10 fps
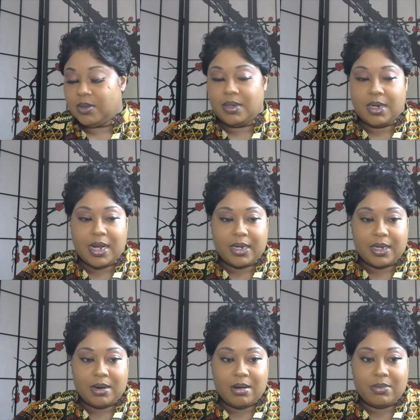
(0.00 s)
And I
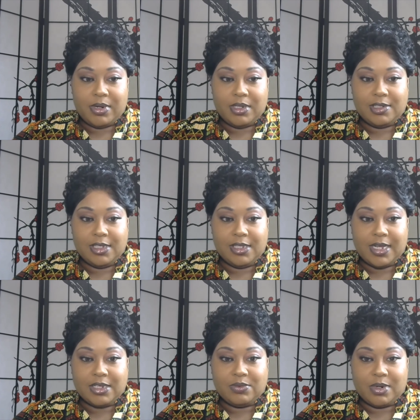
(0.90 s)
can already see
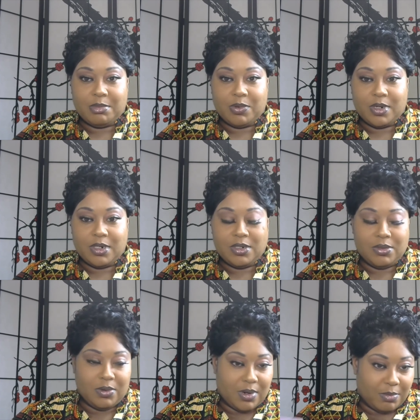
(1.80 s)
that's what I'm gonna want to
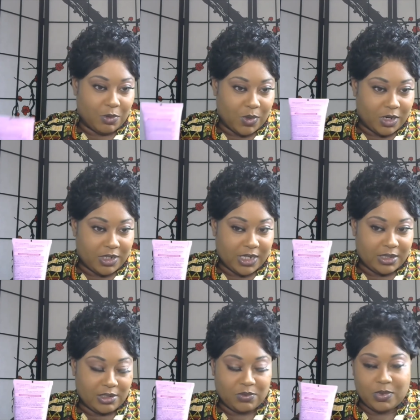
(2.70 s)
do. I'm gonna want to take
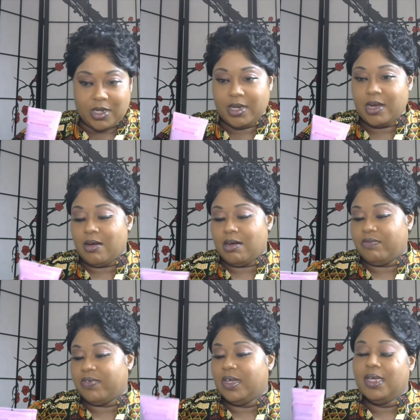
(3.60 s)
this wig off.
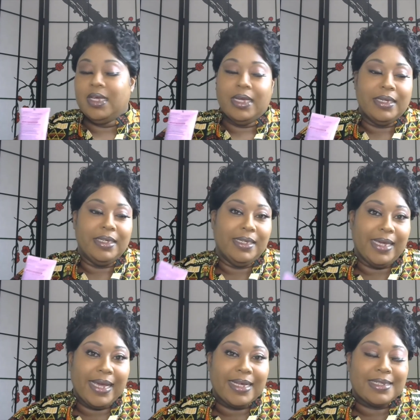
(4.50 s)

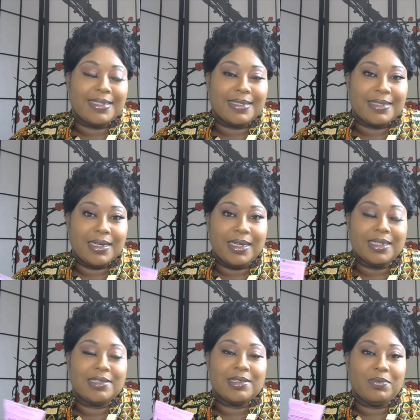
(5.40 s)
Yes,
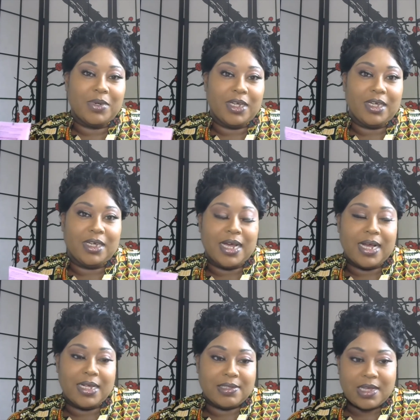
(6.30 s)
it's a wig,
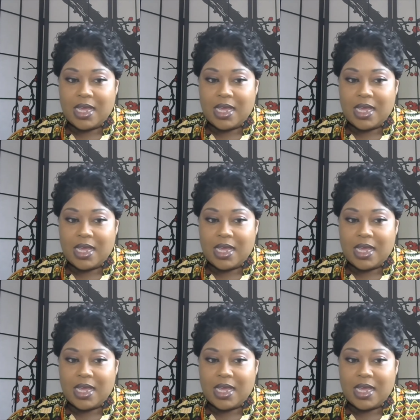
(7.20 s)
guys.